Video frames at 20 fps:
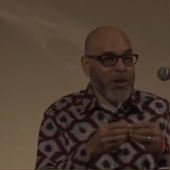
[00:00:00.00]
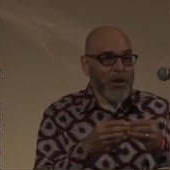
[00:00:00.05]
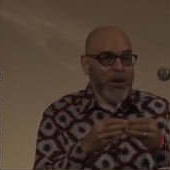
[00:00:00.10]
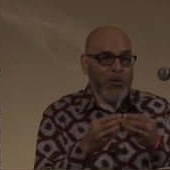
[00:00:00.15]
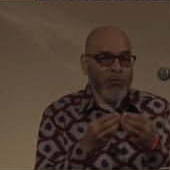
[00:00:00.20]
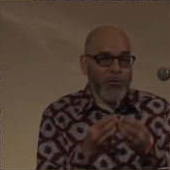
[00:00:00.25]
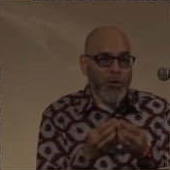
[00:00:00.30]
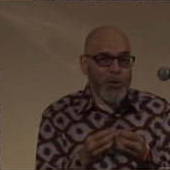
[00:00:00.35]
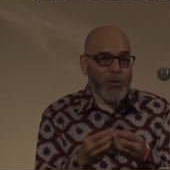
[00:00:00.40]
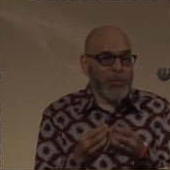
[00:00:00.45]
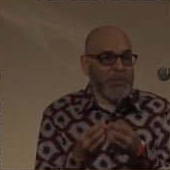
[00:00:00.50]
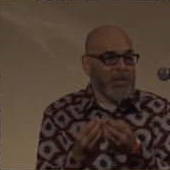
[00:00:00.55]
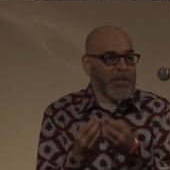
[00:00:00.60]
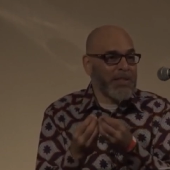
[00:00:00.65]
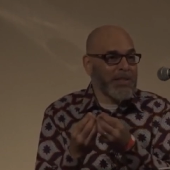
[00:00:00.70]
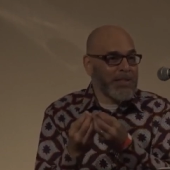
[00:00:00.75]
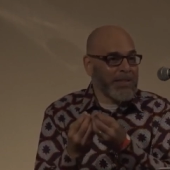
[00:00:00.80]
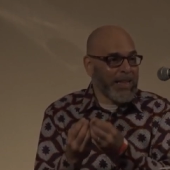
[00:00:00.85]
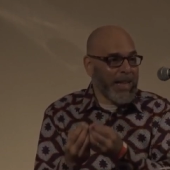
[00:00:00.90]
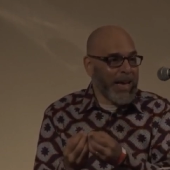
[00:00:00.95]
where a
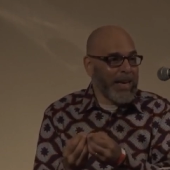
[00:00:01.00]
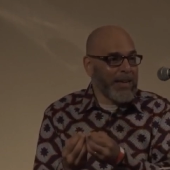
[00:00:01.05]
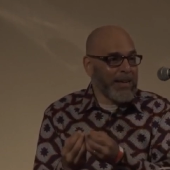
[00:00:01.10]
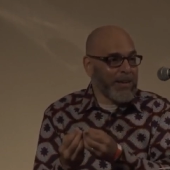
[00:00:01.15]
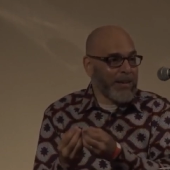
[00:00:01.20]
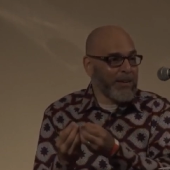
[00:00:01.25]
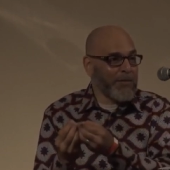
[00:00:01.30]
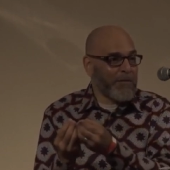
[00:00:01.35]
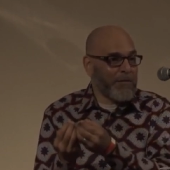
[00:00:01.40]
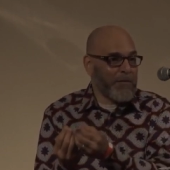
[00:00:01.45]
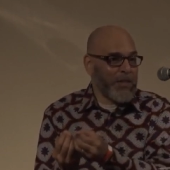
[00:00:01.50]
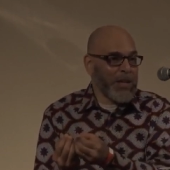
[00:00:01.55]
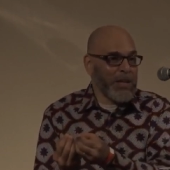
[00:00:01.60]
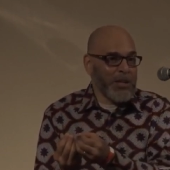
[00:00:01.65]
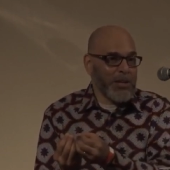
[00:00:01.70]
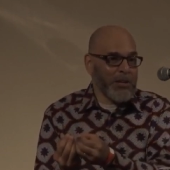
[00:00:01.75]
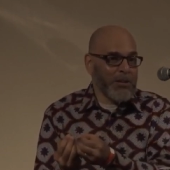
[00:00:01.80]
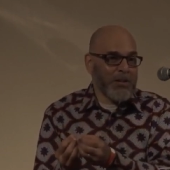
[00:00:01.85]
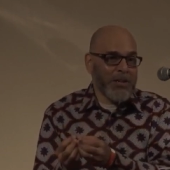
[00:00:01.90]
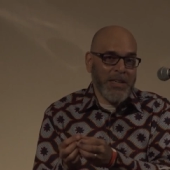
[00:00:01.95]
Robeson-like
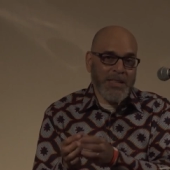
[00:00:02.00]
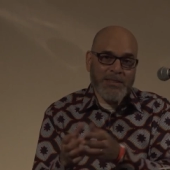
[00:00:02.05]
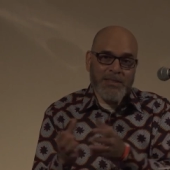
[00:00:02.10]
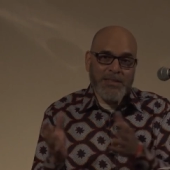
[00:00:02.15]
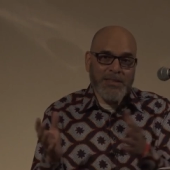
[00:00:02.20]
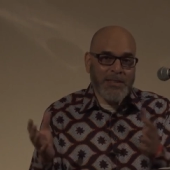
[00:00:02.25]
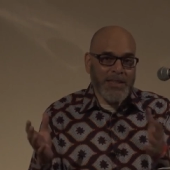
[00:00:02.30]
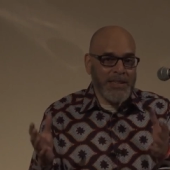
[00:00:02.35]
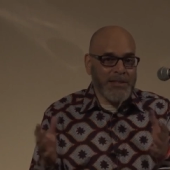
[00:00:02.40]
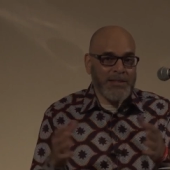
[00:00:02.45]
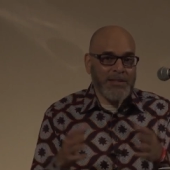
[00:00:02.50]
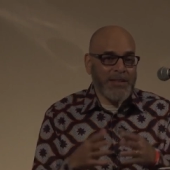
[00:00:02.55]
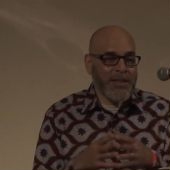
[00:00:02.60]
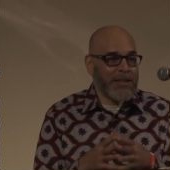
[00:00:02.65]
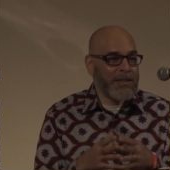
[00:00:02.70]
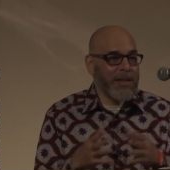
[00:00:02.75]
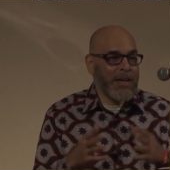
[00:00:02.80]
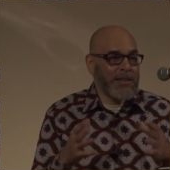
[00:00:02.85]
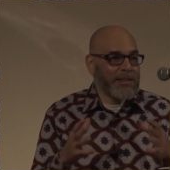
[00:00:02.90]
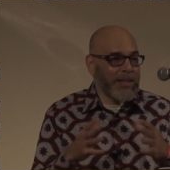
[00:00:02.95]
figure is, is,
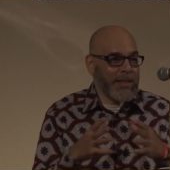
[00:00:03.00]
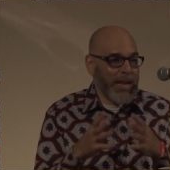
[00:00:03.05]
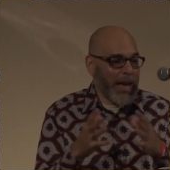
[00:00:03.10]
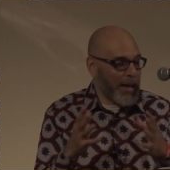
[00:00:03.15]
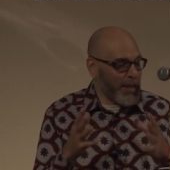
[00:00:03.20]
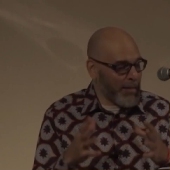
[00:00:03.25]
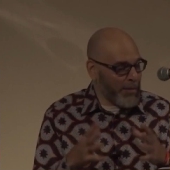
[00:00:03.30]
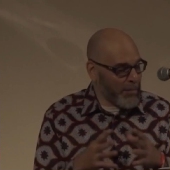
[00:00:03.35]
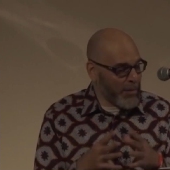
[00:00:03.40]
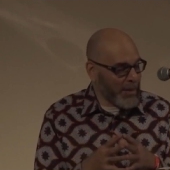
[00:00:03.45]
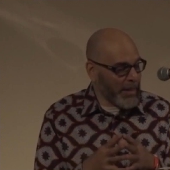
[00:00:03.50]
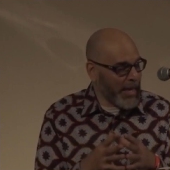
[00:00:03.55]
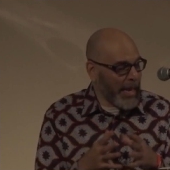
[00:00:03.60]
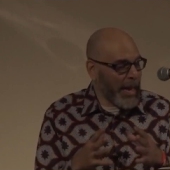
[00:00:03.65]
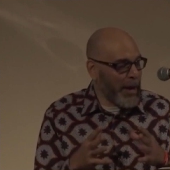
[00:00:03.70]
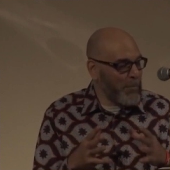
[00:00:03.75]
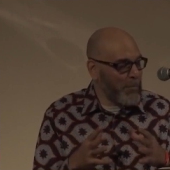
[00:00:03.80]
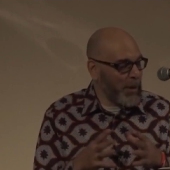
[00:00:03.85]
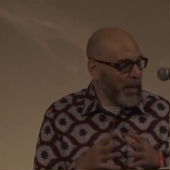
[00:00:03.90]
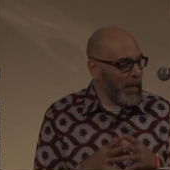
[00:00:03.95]
is anathema,
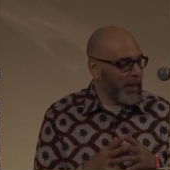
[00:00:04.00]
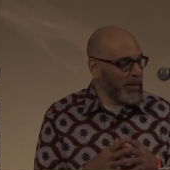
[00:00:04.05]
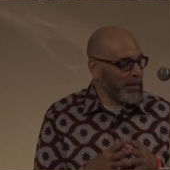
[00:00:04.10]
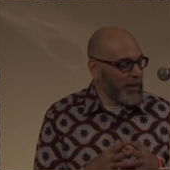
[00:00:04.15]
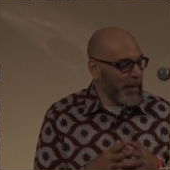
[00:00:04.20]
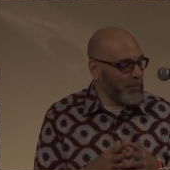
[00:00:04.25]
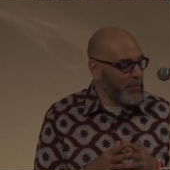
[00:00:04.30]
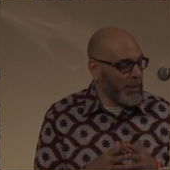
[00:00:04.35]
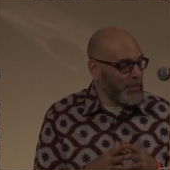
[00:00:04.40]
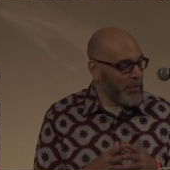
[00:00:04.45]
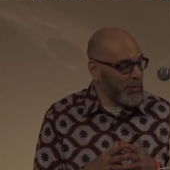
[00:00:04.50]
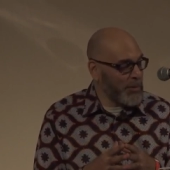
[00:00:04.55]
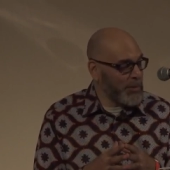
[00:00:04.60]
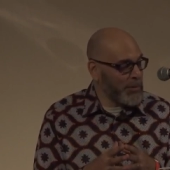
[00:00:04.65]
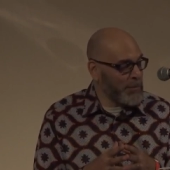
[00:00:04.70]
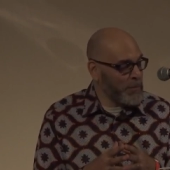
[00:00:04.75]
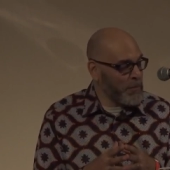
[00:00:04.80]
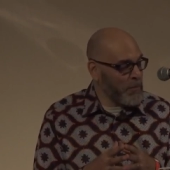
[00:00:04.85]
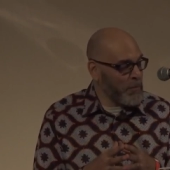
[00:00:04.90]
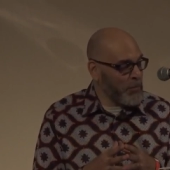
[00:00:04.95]
can't be acceptable.